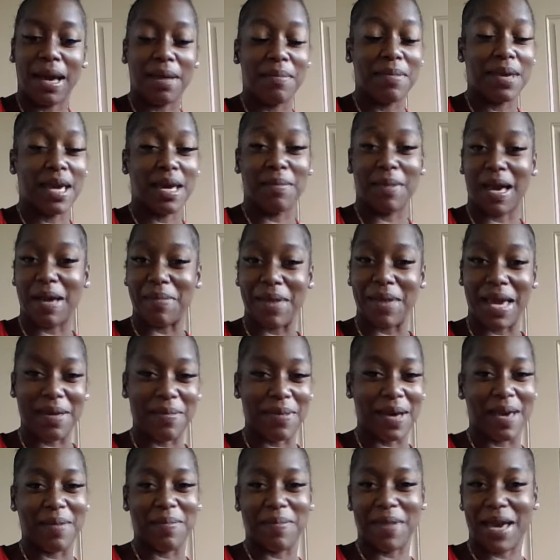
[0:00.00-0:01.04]
My man, my man,
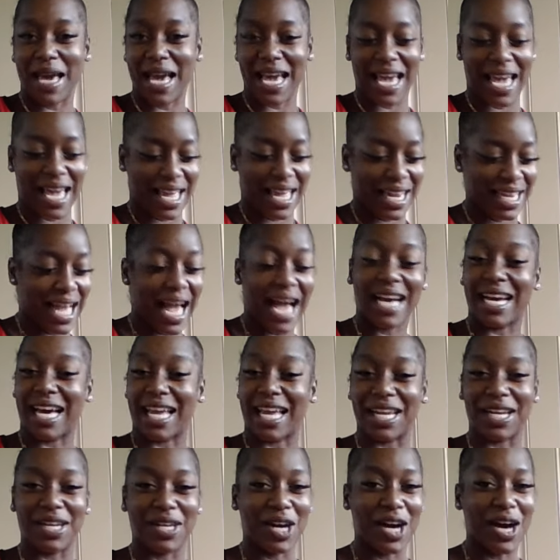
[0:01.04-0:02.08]
my man. I
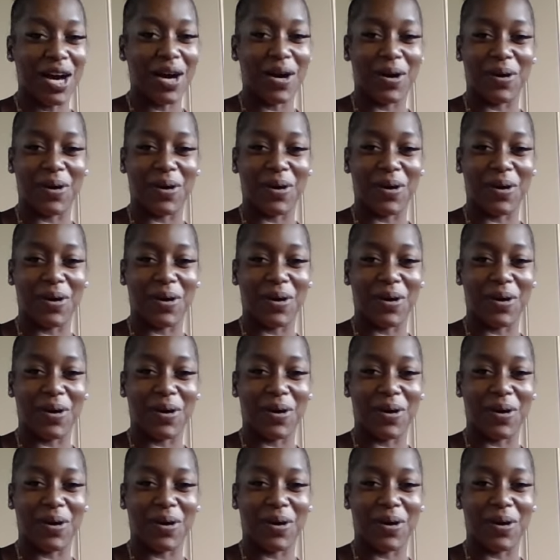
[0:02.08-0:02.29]
gotta go.